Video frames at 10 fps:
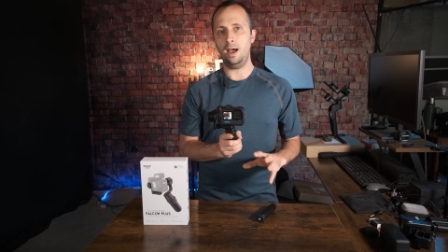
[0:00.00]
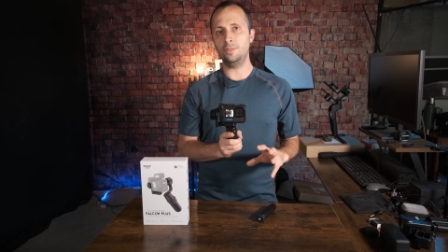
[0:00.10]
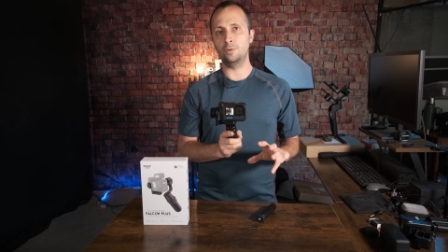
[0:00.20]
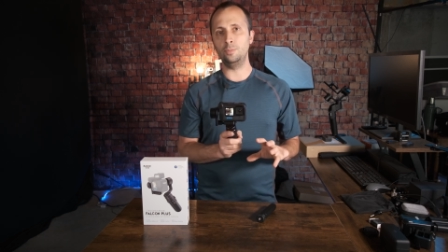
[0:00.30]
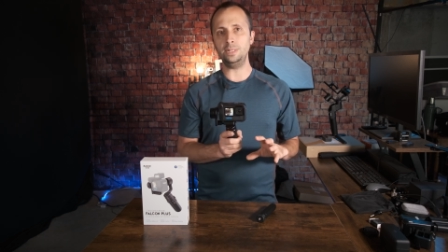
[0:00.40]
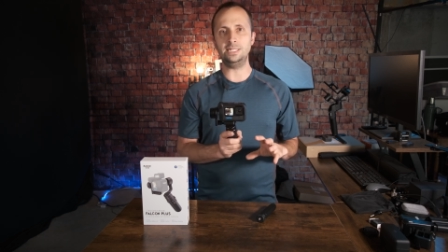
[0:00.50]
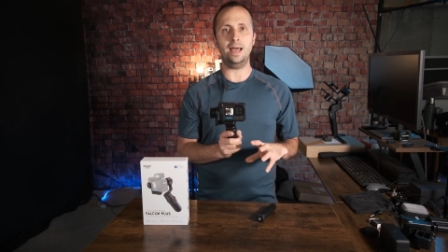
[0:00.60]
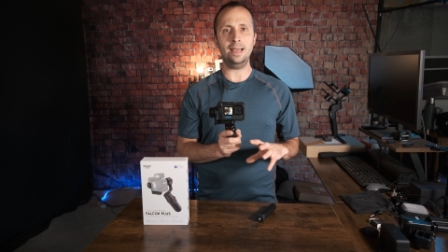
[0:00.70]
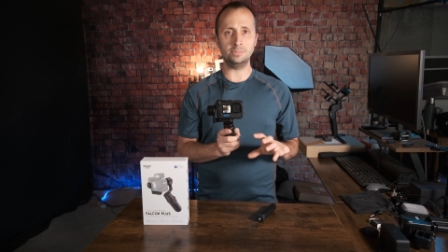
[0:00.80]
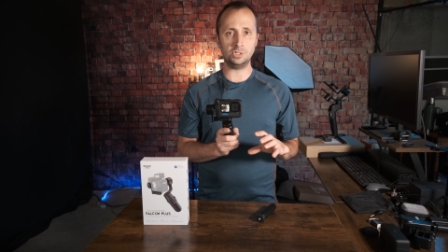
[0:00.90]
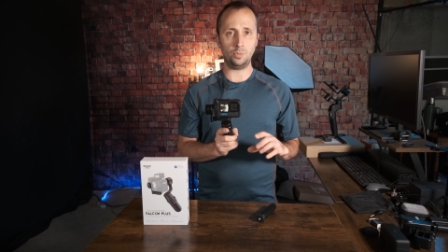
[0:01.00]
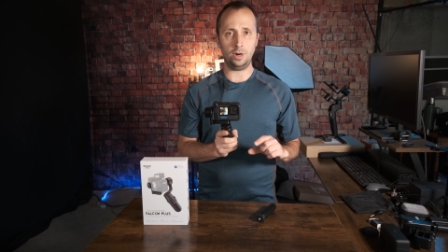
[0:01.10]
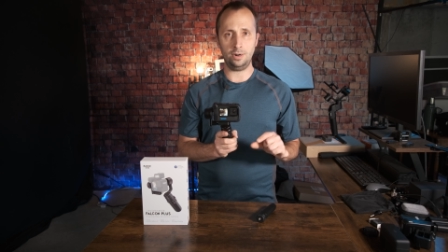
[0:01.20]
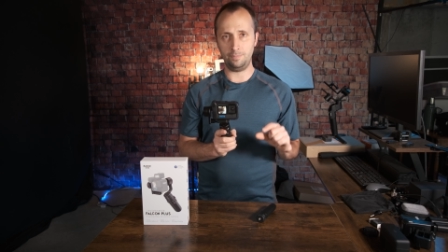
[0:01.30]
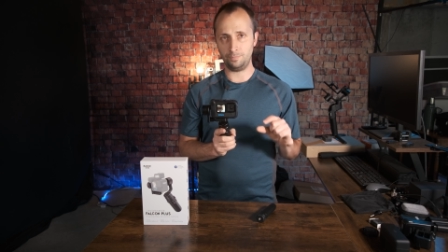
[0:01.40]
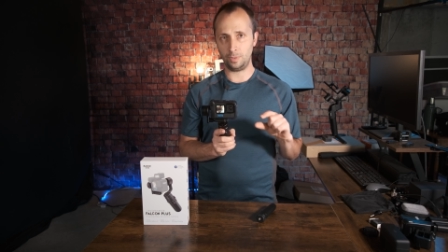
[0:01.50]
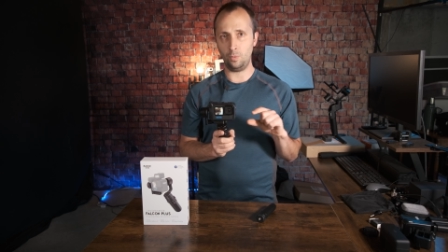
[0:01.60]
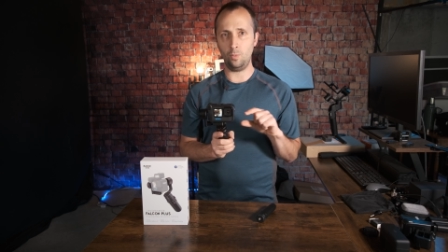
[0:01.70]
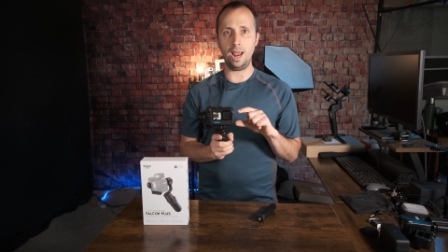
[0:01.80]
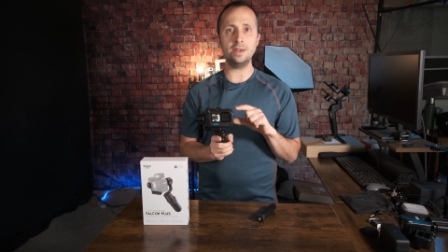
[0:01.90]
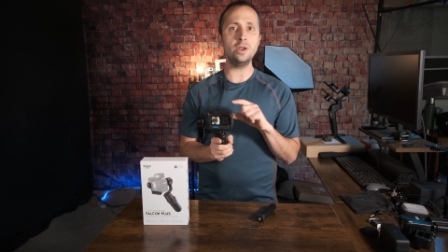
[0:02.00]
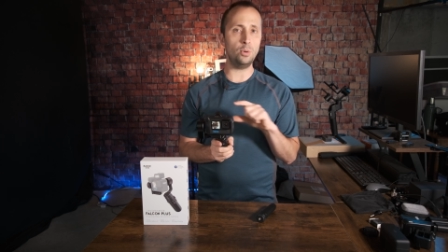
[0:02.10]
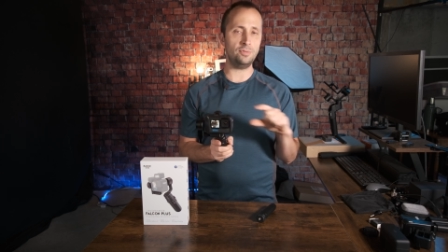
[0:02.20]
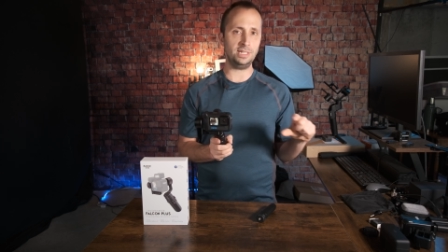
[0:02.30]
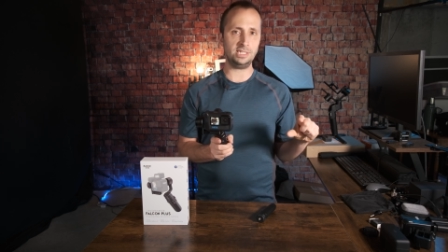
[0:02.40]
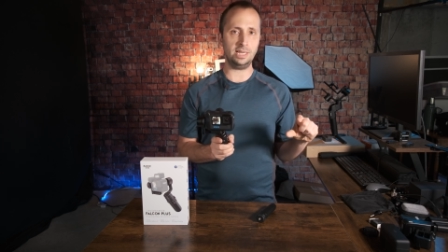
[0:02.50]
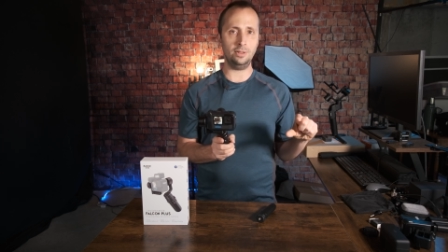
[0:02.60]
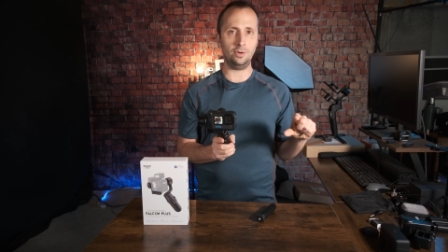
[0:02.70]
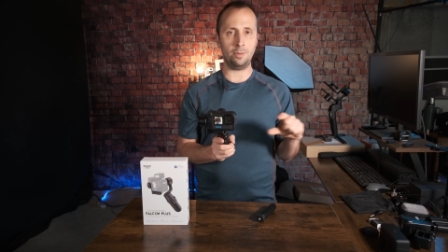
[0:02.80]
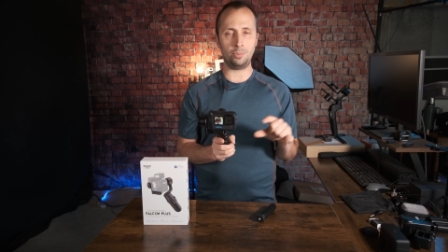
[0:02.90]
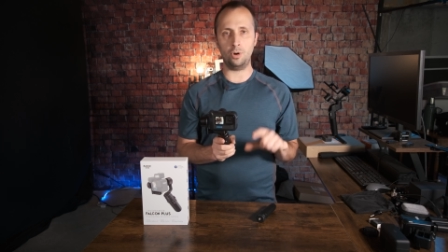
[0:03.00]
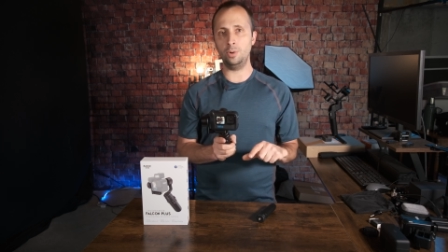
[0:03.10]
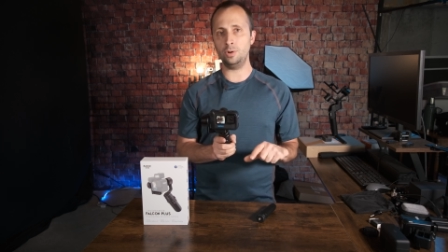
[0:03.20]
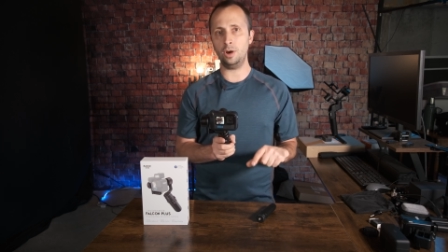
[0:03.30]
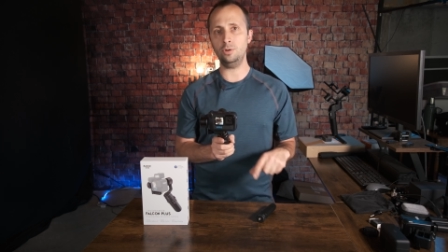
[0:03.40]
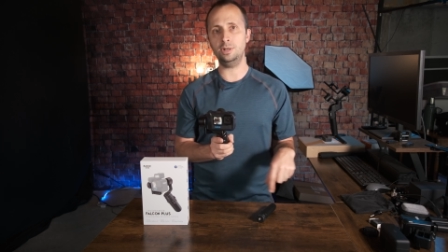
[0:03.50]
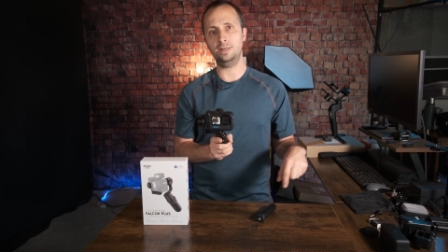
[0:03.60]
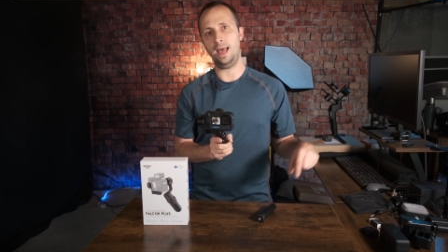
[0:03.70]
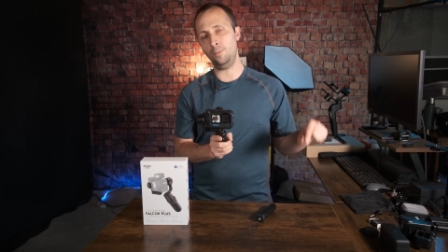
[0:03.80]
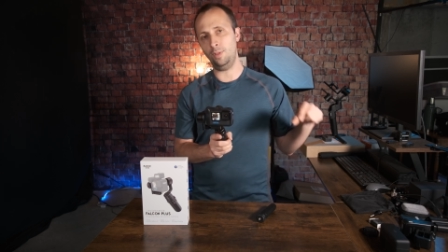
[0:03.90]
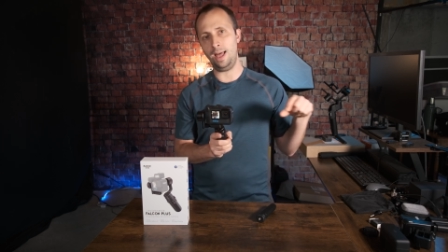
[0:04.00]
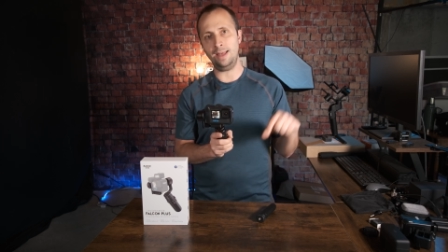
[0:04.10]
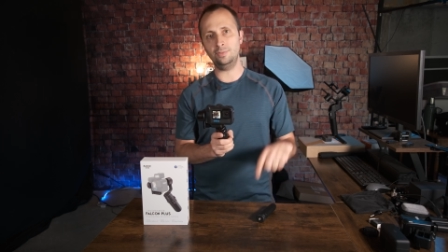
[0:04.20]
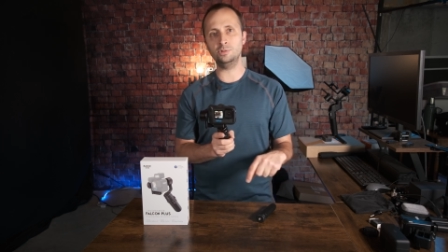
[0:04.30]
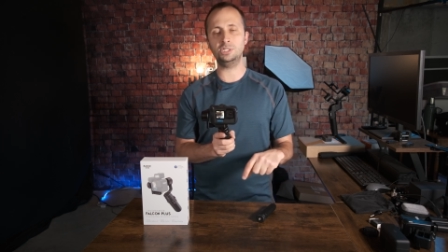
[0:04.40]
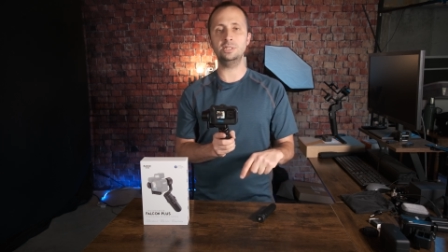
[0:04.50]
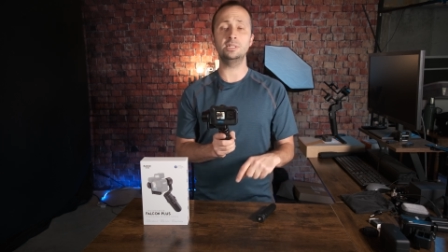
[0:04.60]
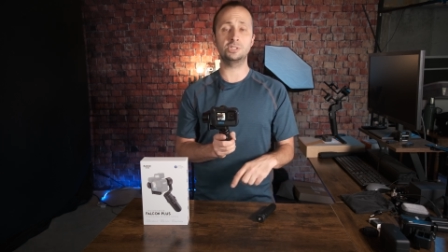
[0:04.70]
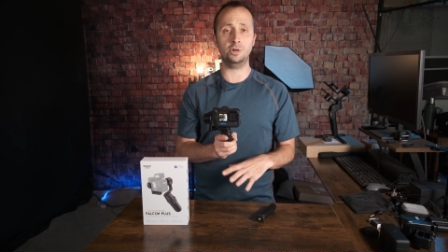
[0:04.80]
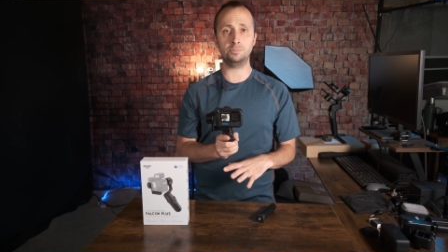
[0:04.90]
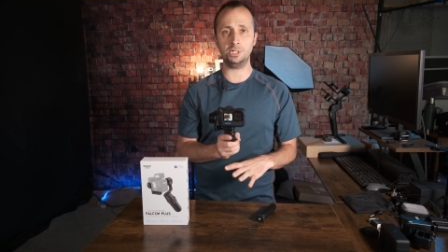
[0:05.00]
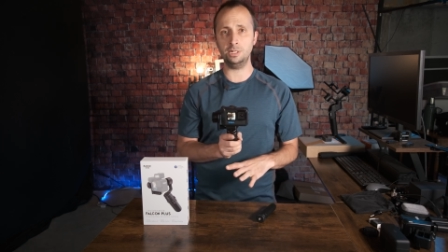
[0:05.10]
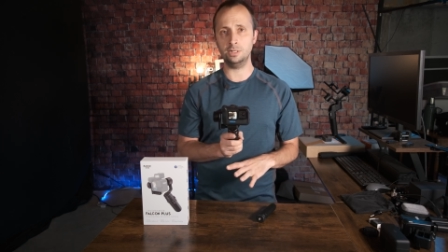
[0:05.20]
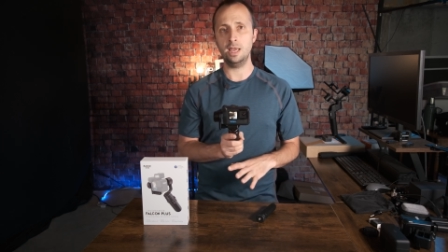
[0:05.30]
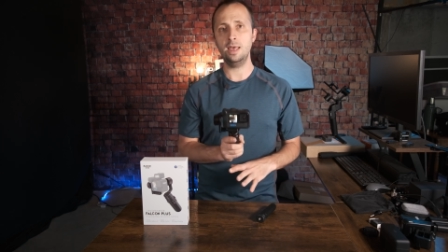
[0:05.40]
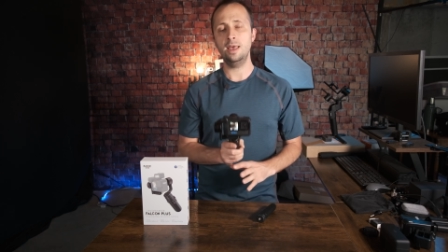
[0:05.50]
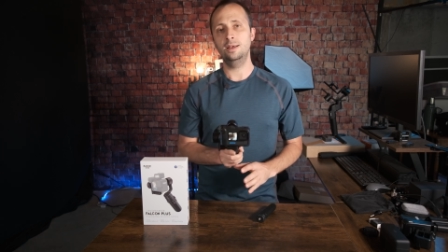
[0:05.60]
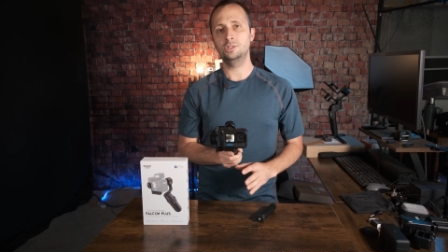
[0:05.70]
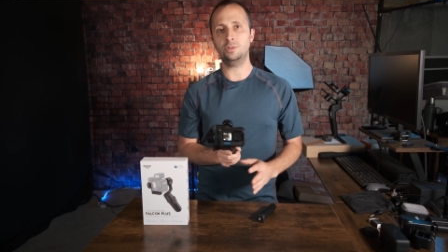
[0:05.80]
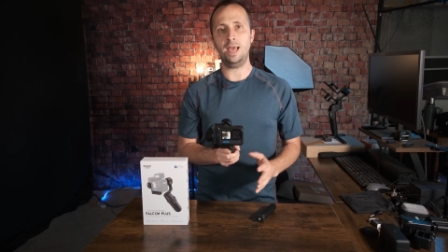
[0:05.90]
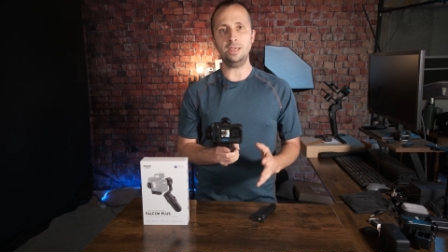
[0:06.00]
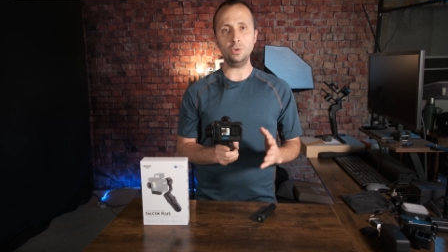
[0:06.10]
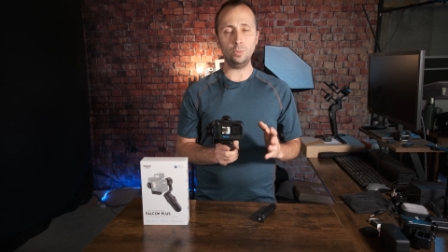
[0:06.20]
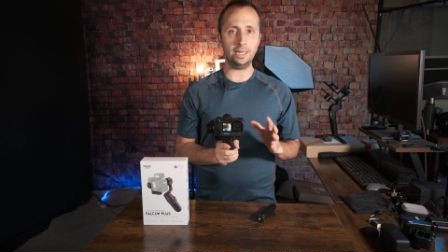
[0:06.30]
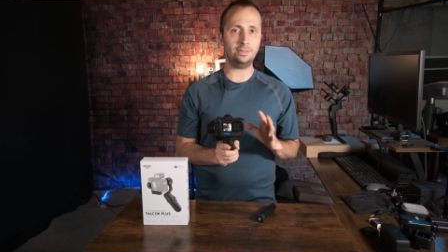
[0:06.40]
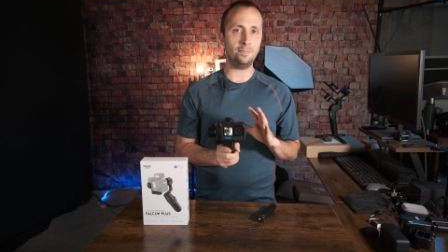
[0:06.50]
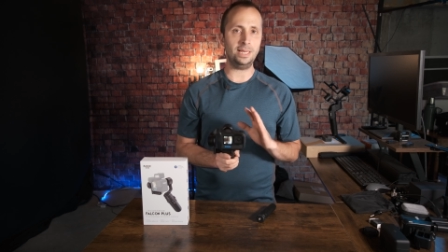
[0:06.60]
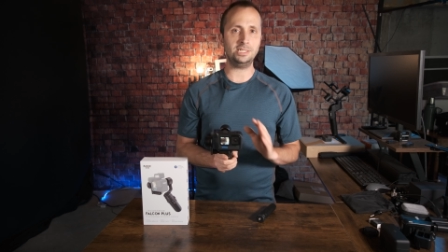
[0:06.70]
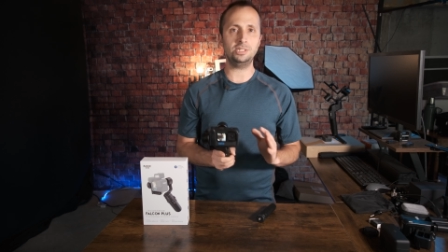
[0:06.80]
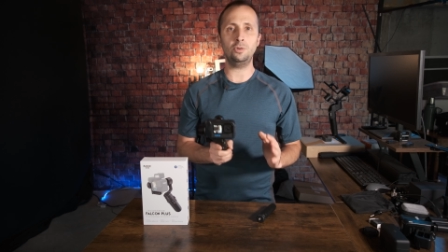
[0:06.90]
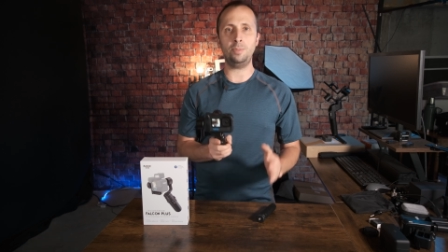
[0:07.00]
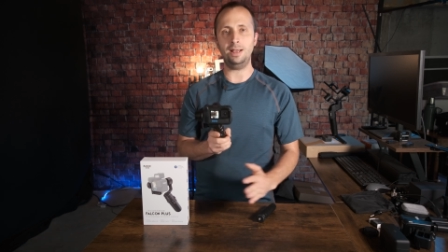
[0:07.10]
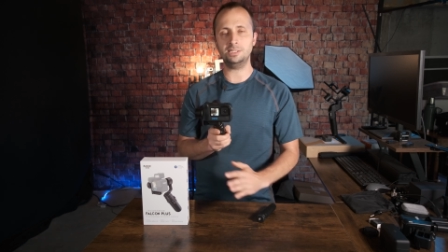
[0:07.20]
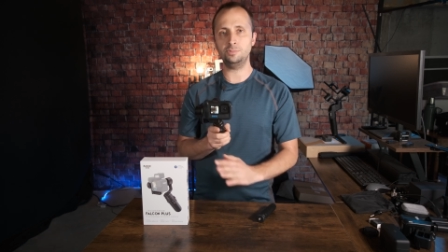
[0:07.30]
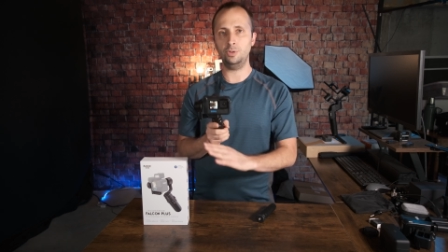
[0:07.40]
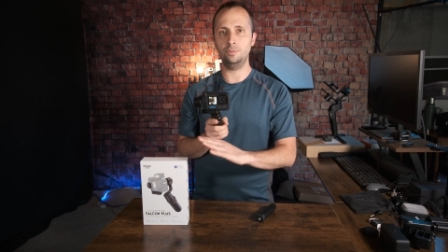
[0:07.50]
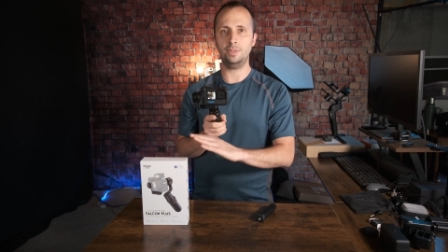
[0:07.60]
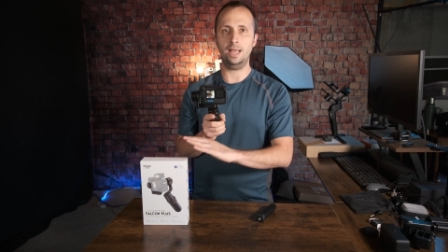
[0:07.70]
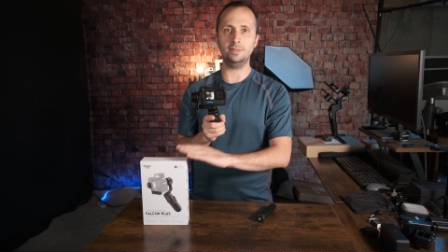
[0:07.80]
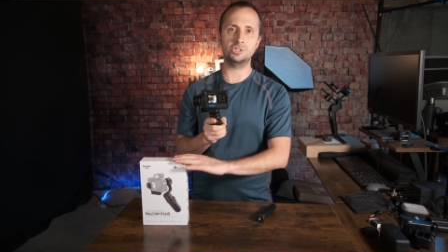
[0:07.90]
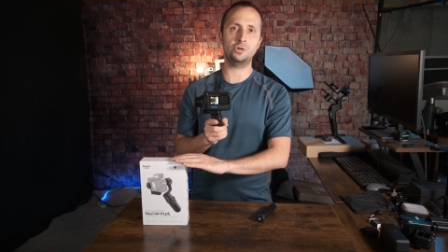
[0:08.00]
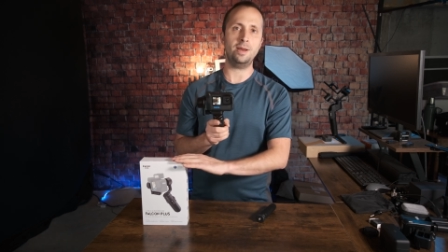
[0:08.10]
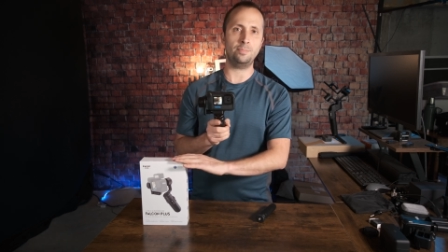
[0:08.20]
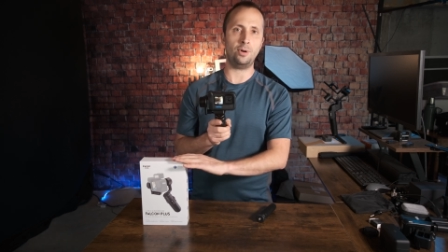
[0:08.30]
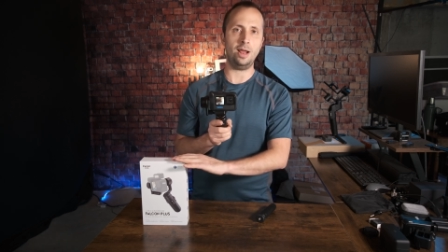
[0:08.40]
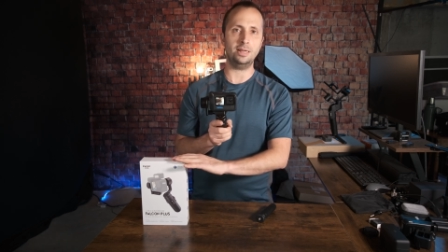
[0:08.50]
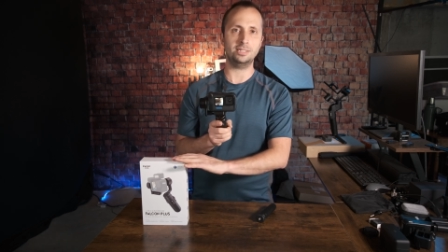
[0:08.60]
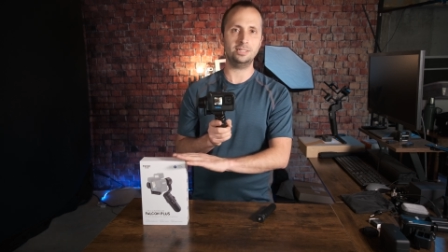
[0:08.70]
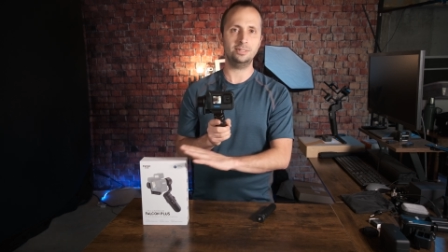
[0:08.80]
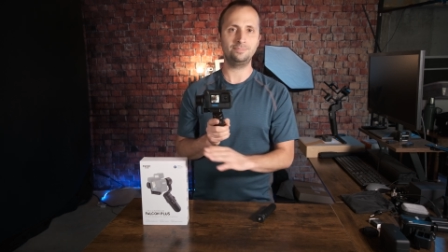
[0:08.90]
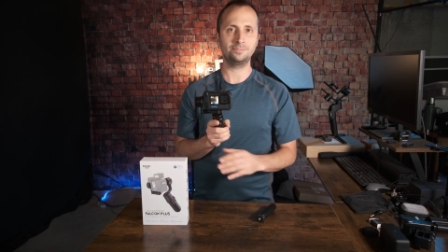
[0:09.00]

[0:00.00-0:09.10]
There will be times where when I know of a sale or a promo code, I will add those to the description so that you will get the best deal possible on this great product.